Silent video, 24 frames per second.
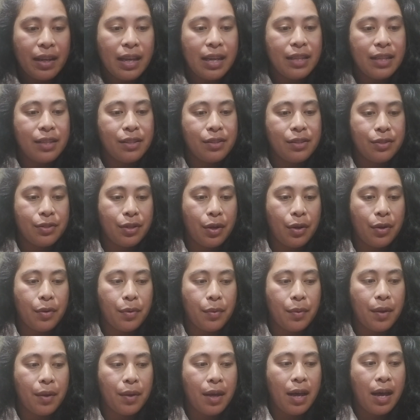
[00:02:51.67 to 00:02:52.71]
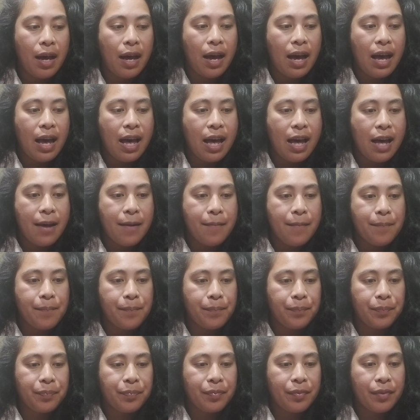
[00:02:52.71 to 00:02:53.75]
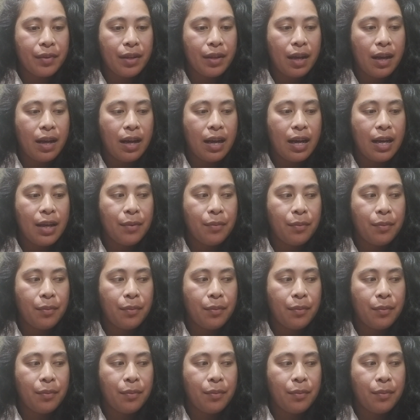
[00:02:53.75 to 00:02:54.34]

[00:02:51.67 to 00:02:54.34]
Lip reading: And so I